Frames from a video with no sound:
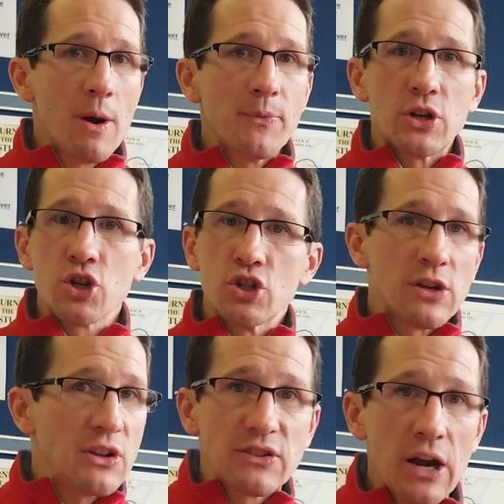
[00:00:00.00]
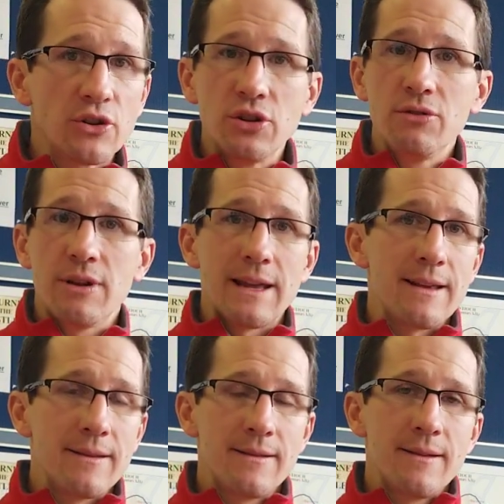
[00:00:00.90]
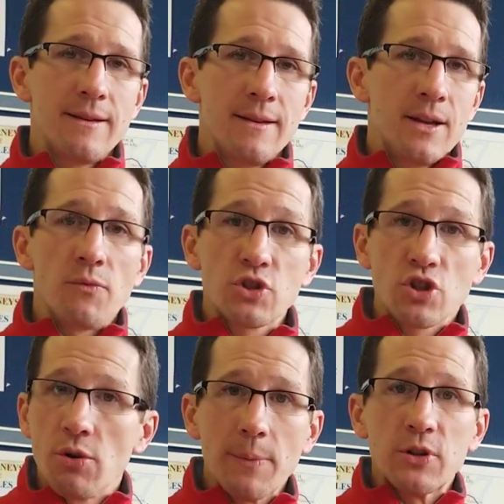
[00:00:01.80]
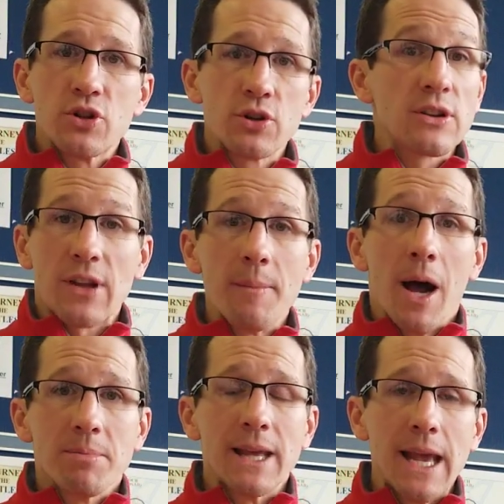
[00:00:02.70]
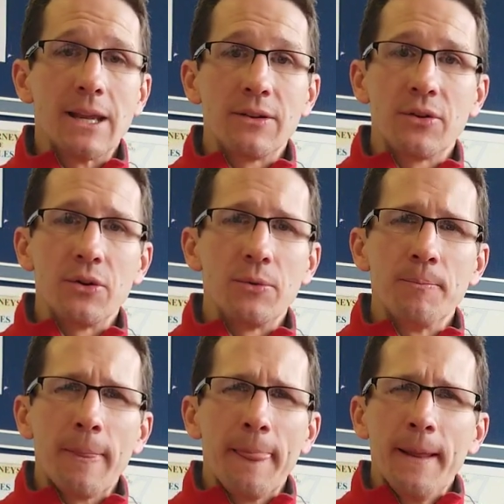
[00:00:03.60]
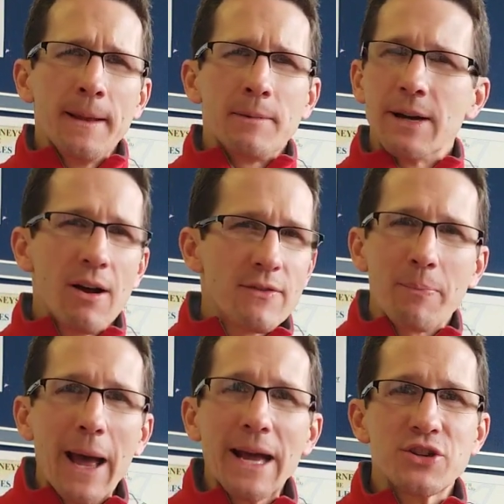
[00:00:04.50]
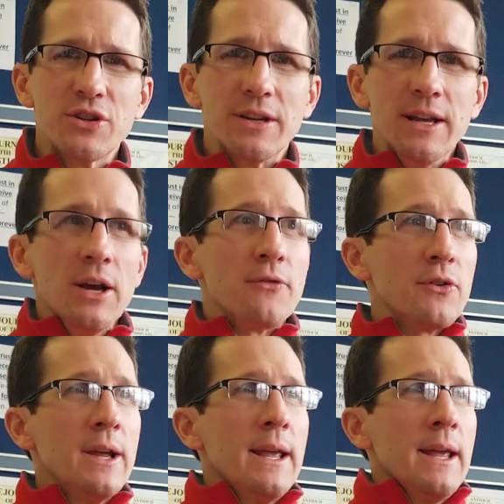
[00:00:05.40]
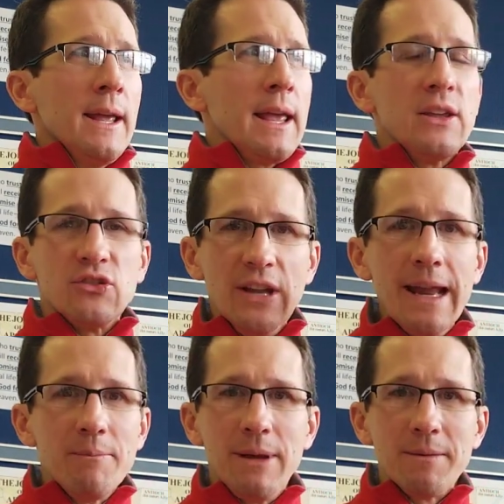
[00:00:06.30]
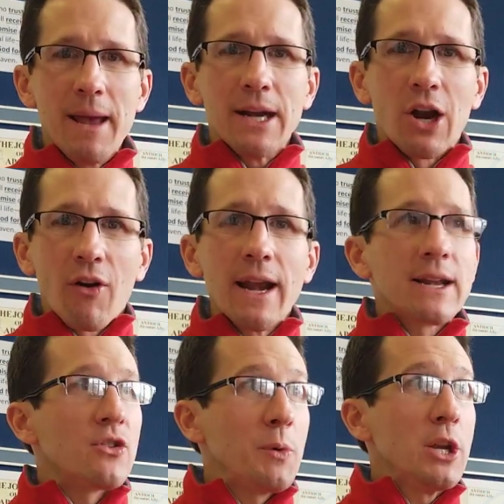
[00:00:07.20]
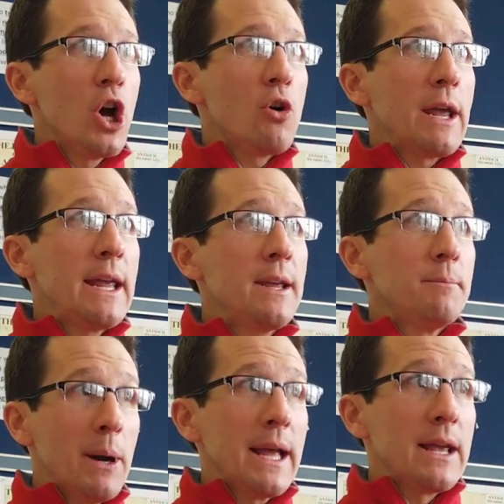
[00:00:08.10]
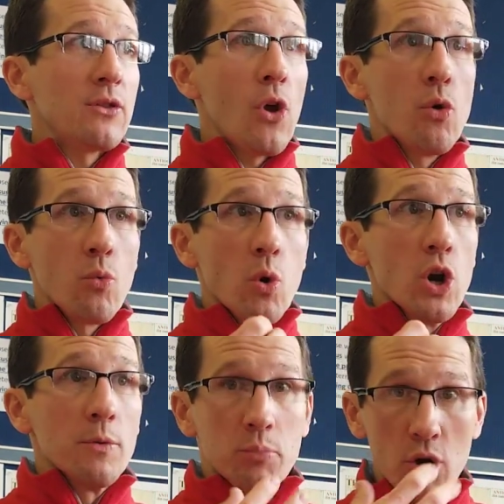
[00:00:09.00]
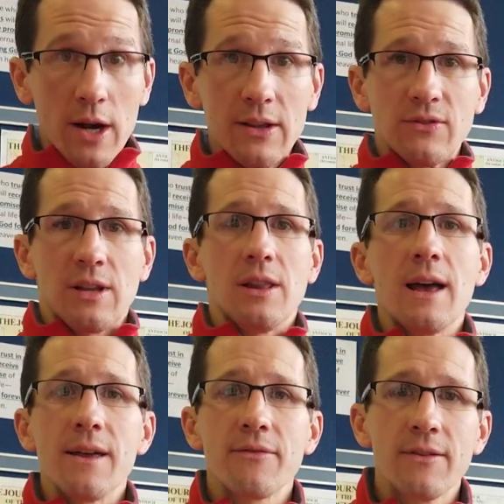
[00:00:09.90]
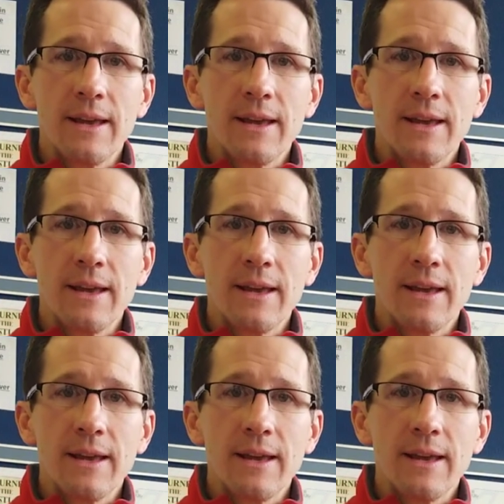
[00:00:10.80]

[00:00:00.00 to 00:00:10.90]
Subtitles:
up to church because it's our duty, if we're showing up to church because I'm obligated to, we don't have a passion for his name being made great because we know he, by his own word, brought us to life.